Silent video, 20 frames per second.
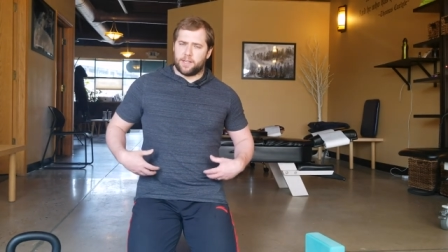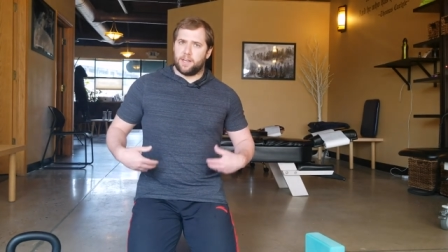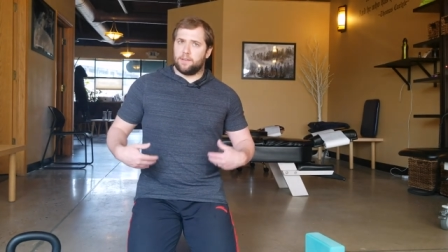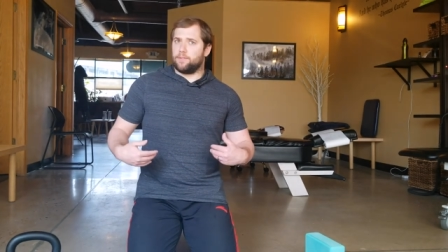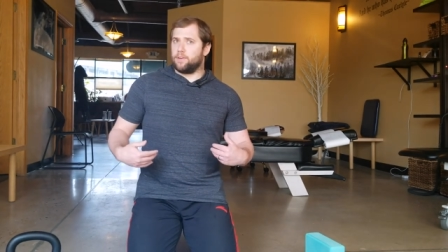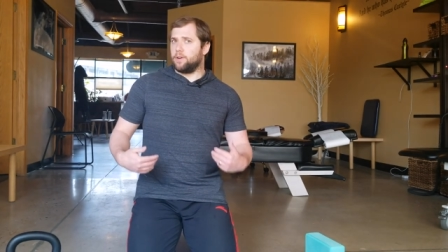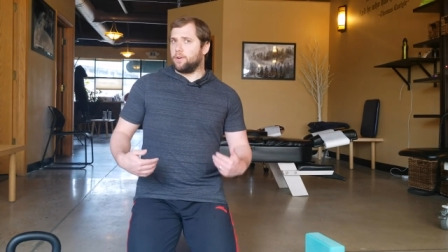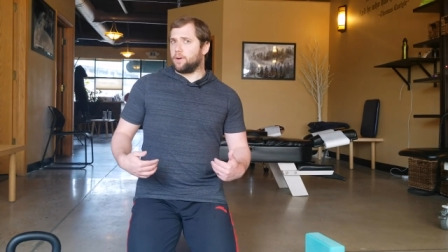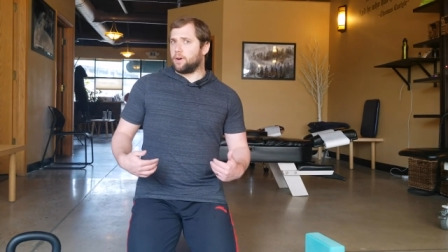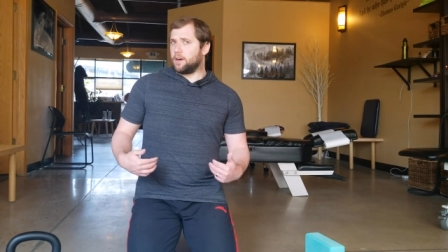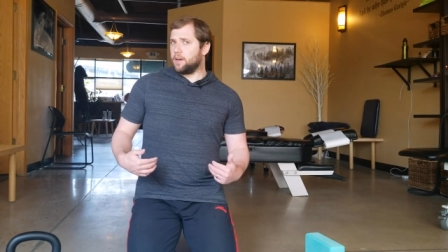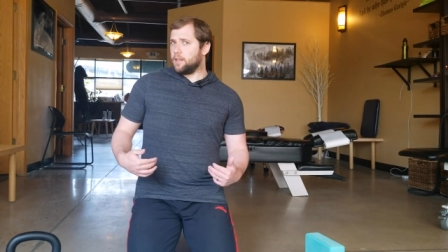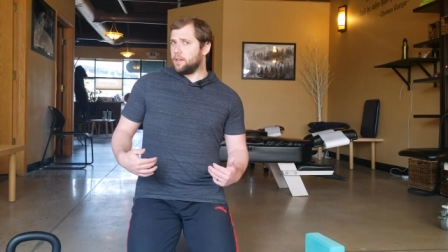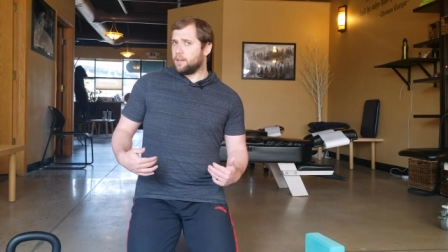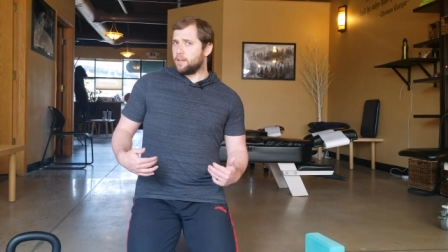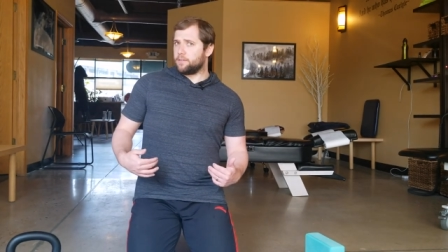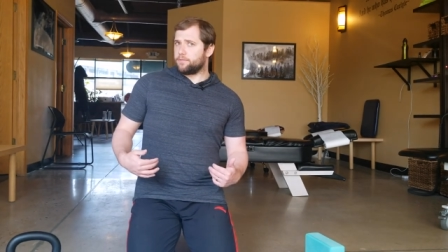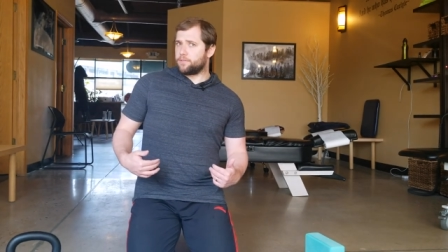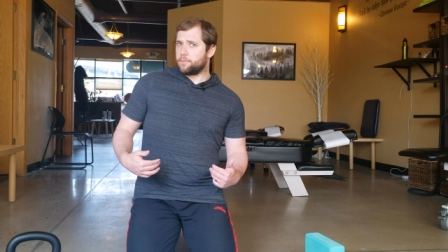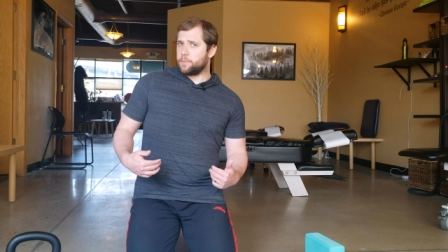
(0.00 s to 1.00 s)
If you are a
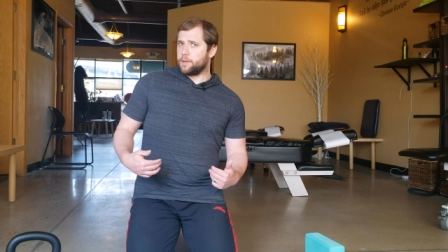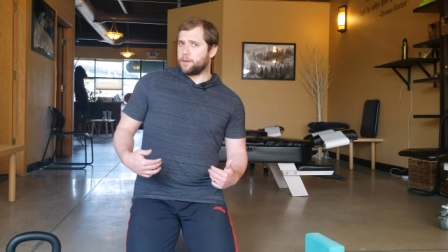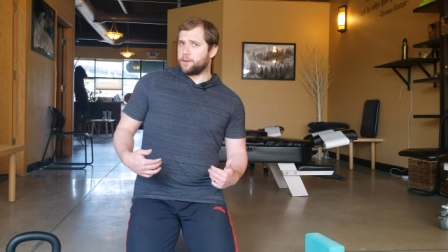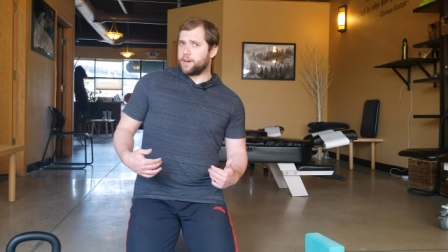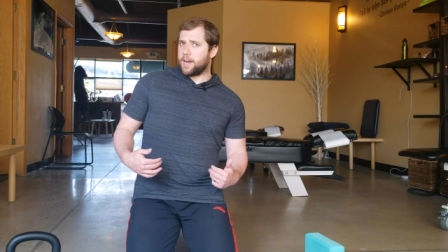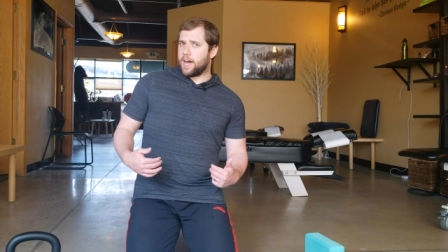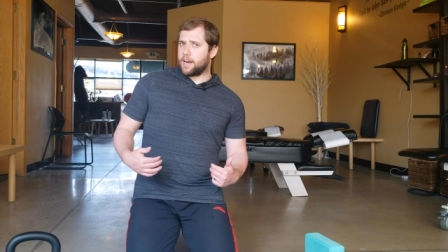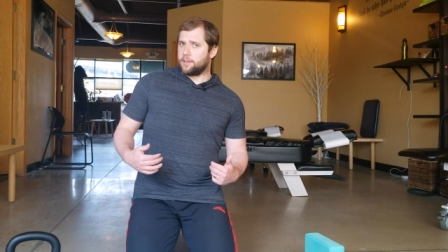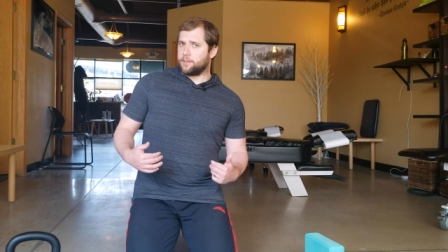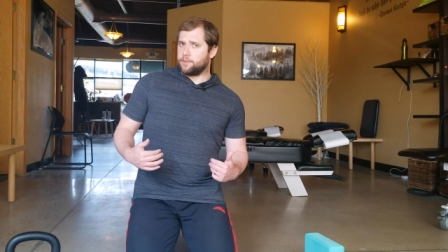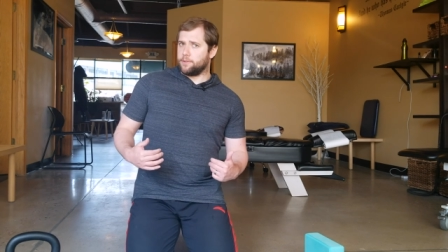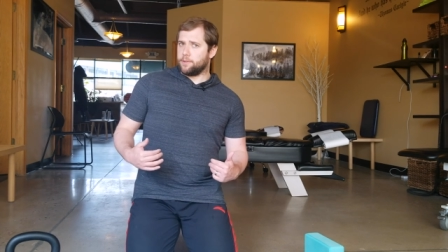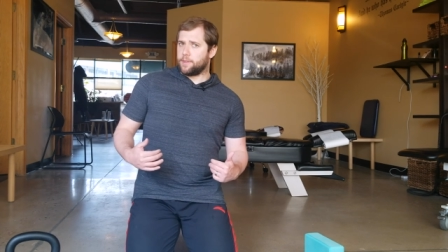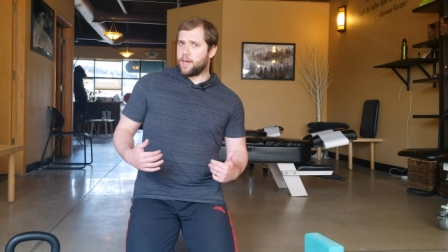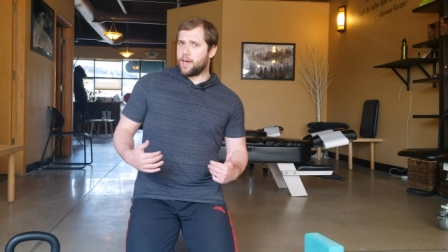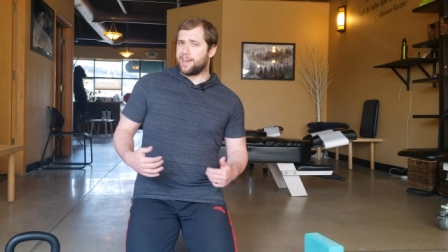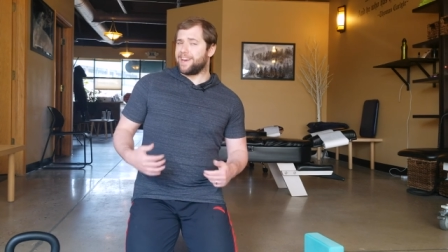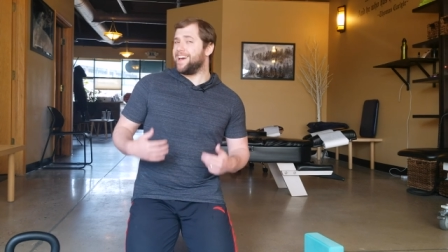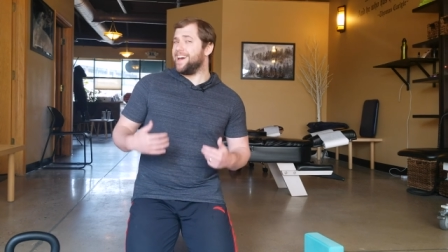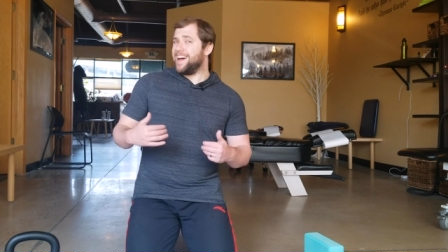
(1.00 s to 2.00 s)
little unfamiliar how to do
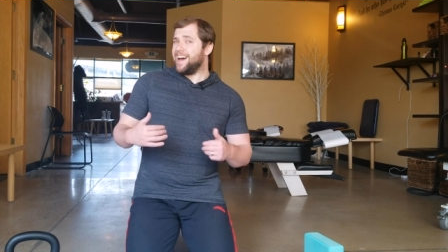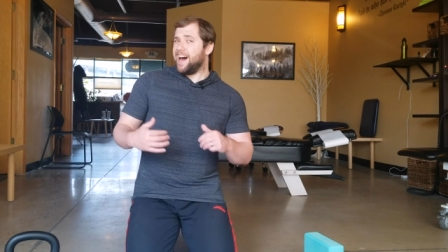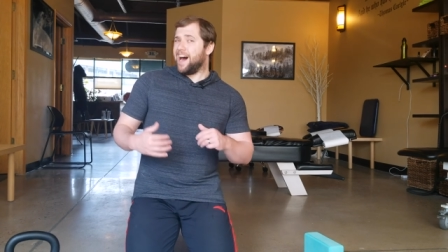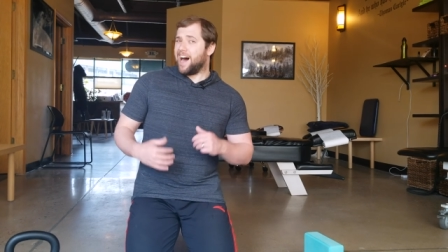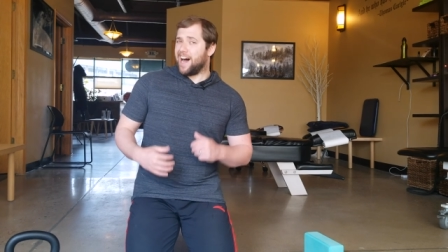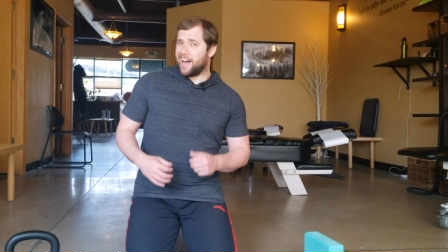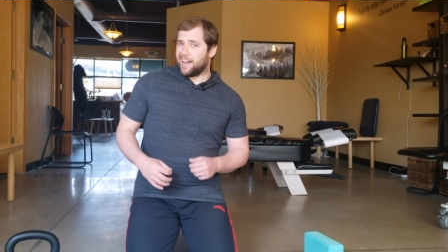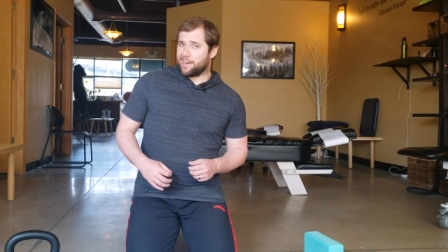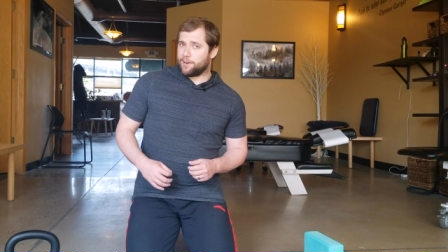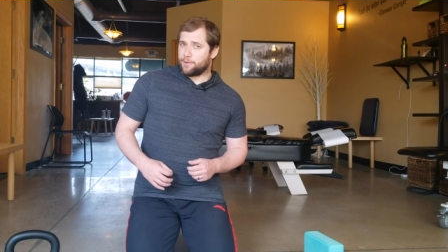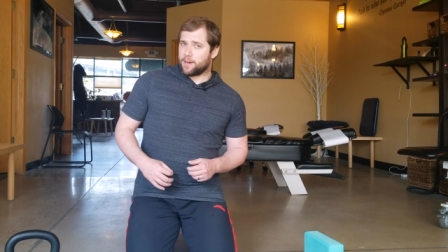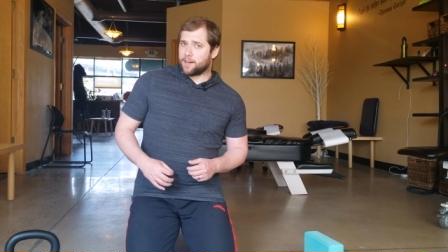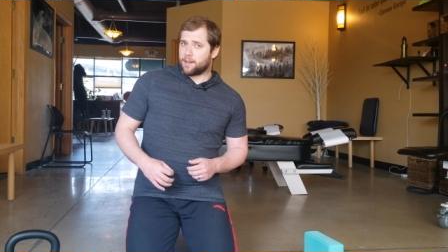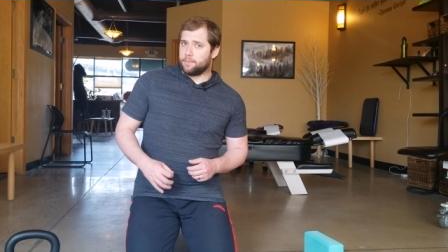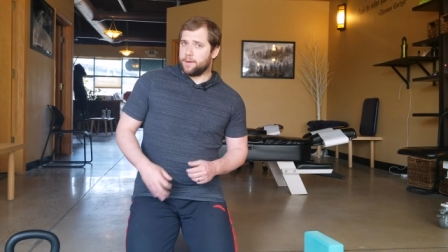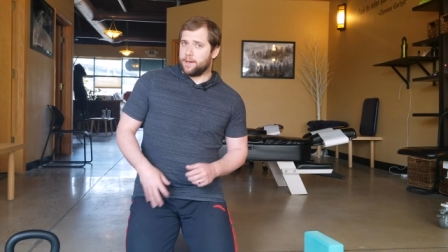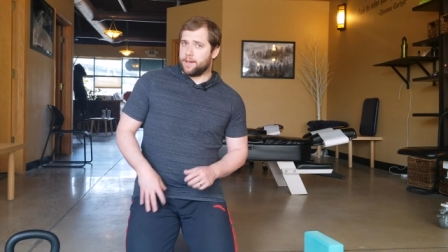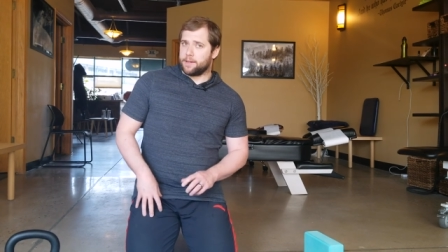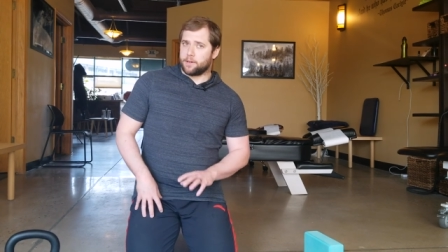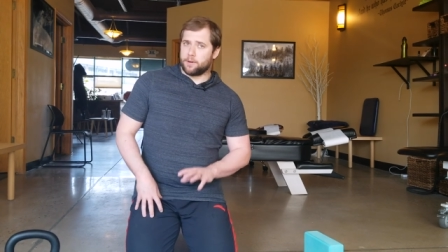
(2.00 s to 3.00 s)
that, highly
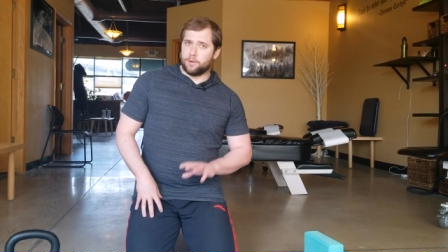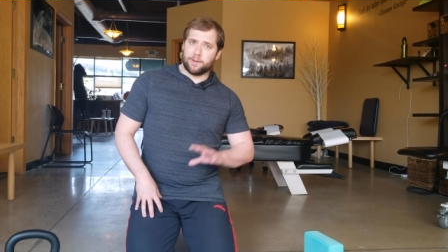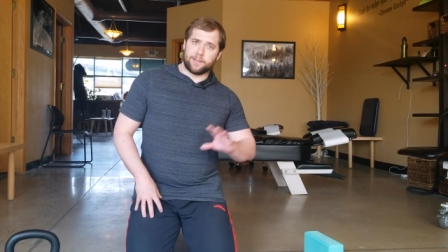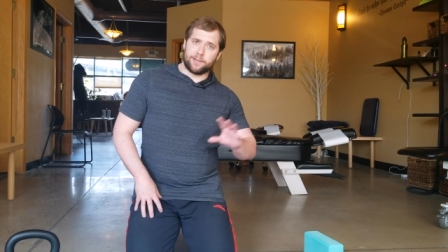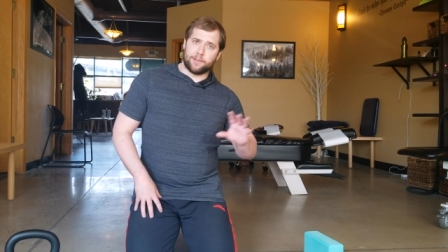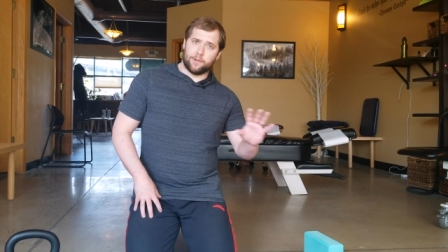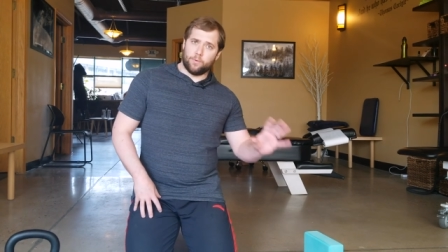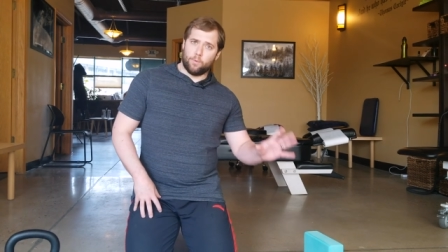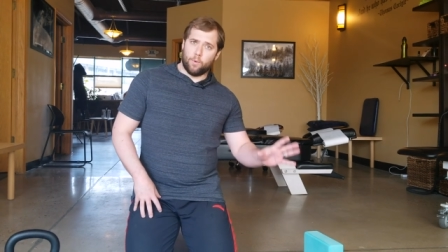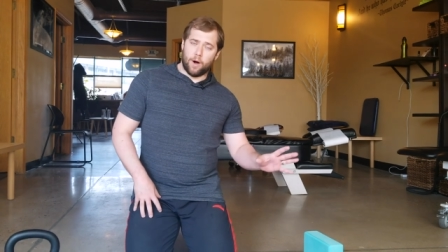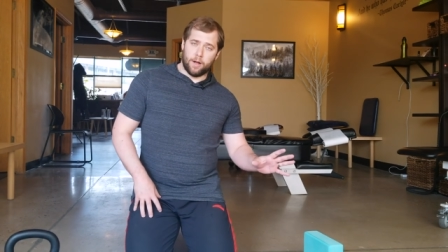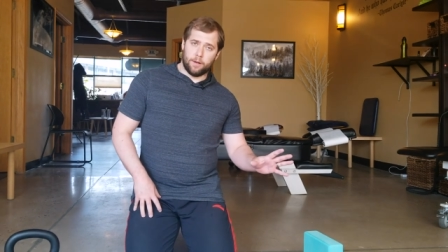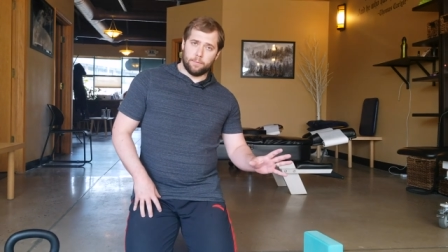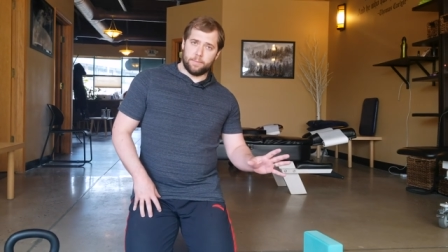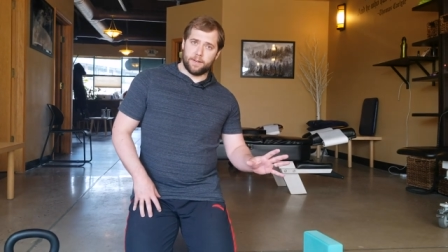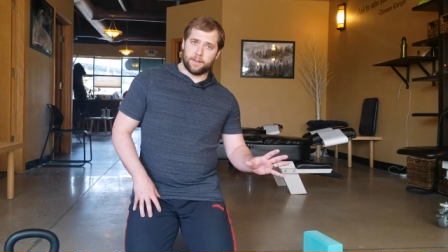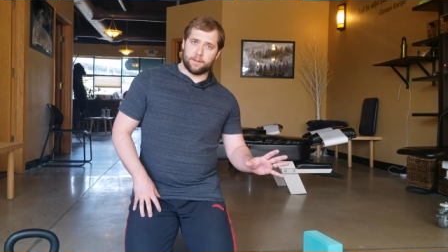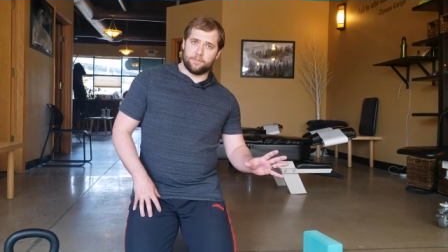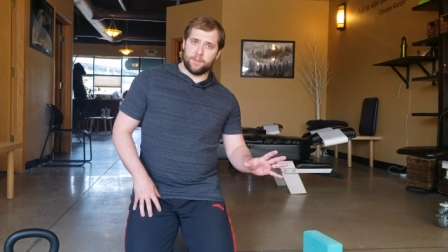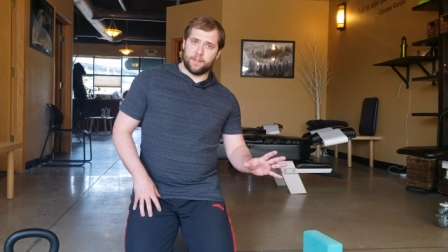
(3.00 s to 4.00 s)
recommend going to the wall
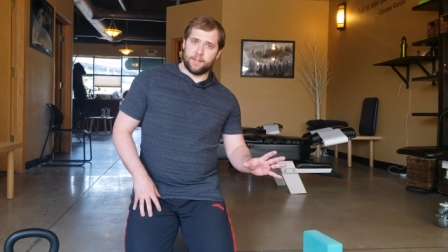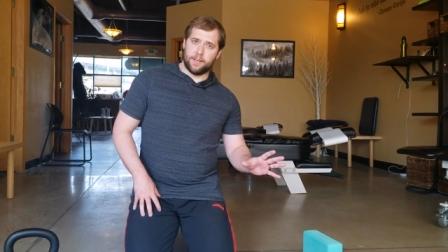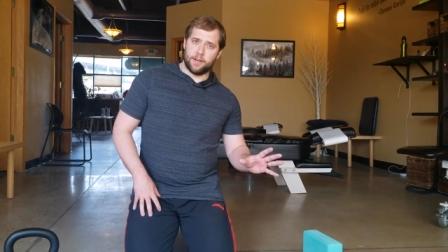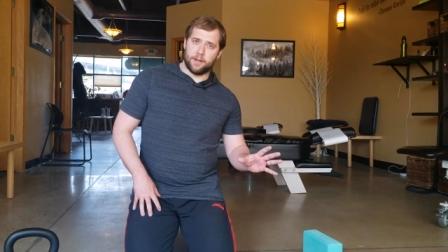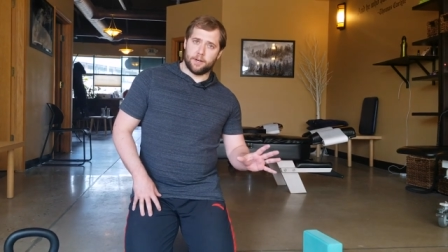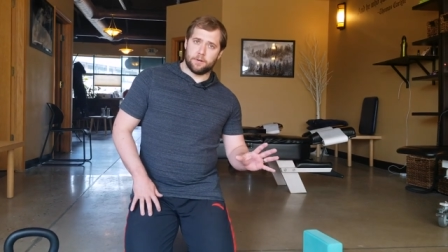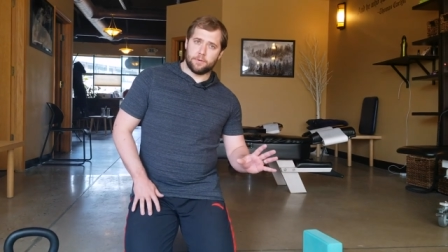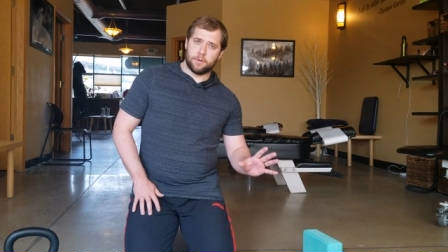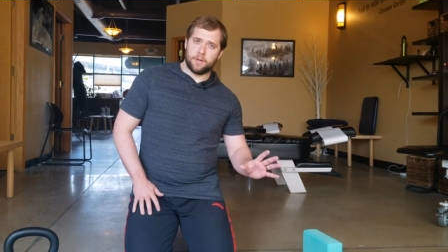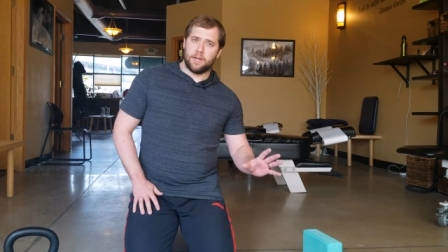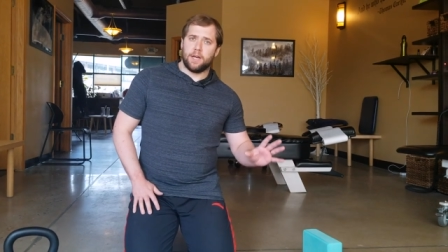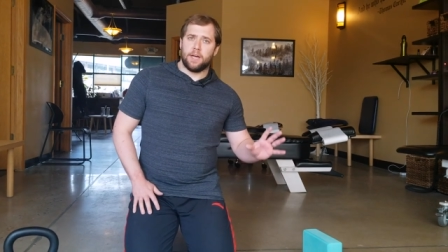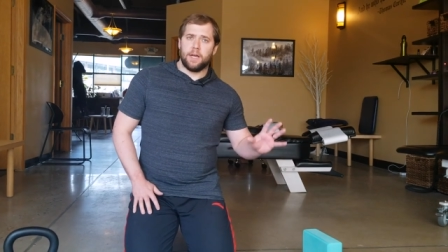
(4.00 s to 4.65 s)
bug video,